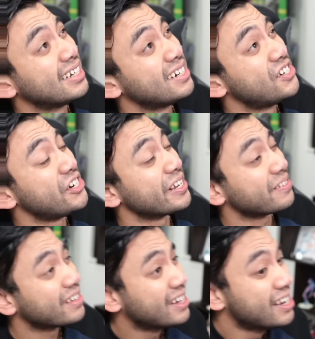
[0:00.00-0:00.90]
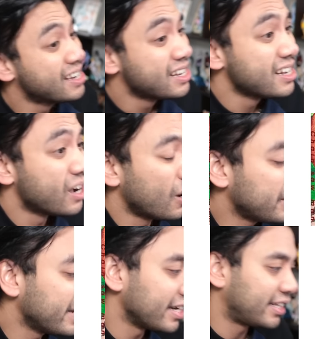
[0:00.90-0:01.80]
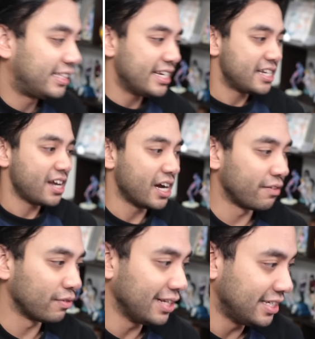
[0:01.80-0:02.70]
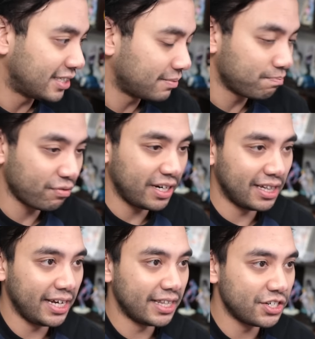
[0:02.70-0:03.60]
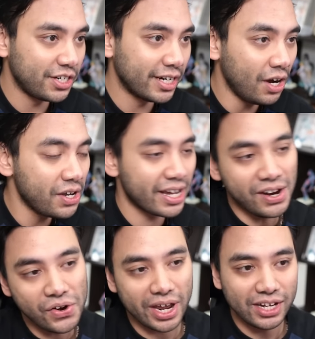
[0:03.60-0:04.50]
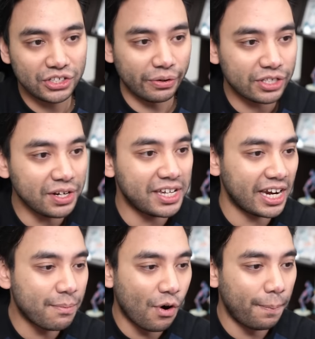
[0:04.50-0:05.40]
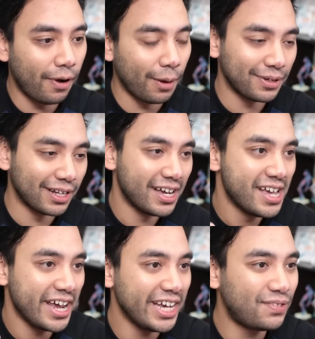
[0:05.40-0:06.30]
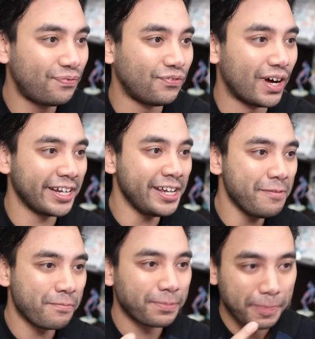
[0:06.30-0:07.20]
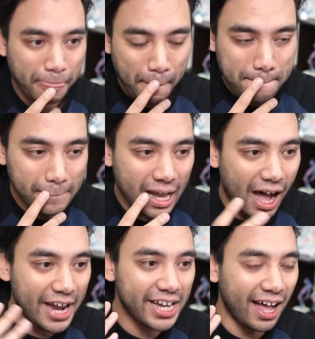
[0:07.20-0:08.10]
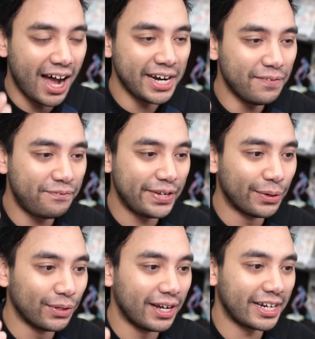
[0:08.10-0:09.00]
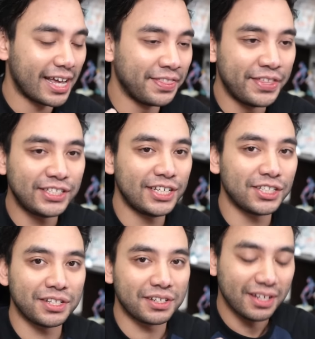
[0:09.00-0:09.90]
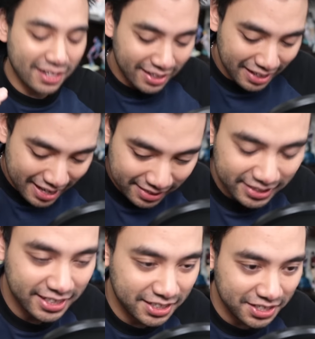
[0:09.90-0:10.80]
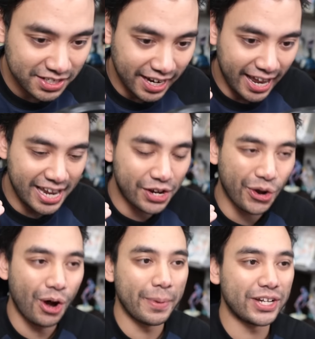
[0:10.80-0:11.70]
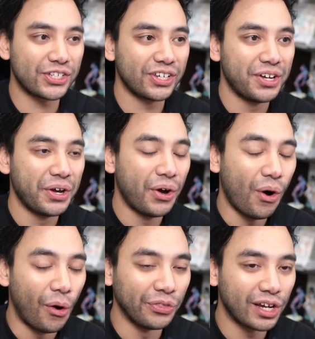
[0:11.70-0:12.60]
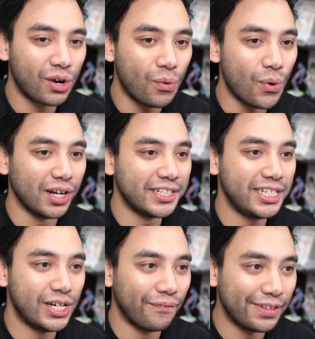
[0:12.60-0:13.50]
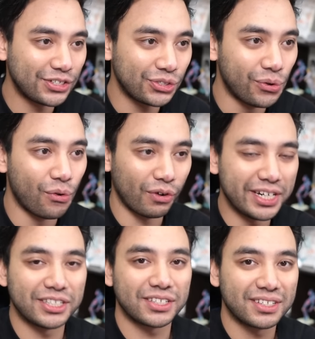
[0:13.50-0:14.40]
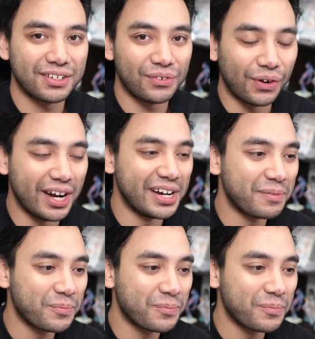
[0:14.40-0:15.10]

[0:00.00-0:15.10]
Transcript: Shit. Oh yeah, it did kind of release pretty late this year. Okay. So it's only getting more popular. It's funny. I kind of feel like, and this isn't a comment on the quality of the stories, right?